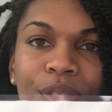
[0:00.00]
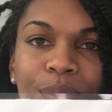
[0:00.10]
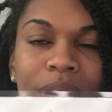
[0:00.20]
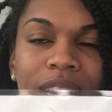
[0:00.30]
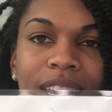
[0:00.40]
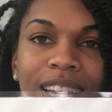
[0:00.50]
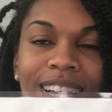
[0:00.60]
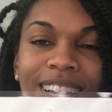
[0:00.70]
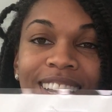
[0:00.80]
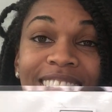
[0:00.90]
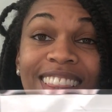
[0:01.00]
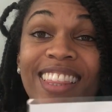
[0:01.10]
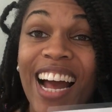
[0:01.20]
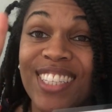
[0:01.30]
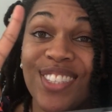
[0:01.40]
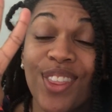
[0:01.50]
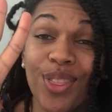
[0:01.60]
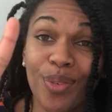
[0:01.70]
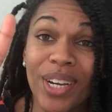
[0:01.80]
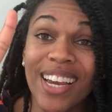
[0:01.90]
3. That's
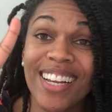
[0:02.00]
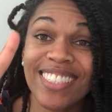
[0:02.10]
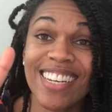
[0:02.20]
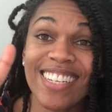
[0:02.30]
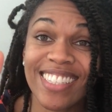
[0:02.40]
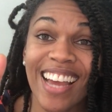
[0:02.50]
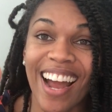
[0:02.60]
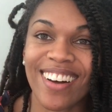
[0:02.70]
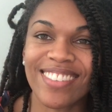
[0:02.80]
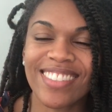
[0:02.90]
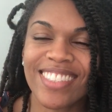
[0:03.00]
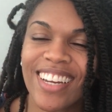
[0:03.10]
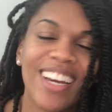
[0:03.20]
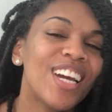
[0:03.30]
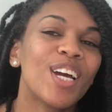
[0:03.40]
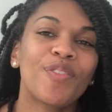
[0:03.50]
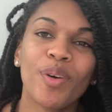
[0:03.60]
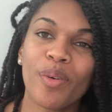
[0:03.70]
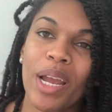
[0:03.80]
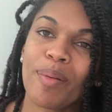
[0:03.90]
3 T sounds. If
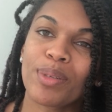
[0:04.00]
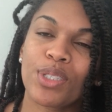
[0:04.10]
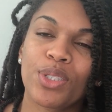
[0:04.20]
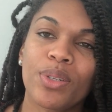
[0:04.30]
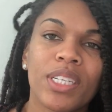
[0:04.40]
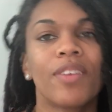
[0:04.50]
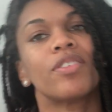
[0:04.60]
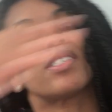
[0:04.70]
you were able to do it, give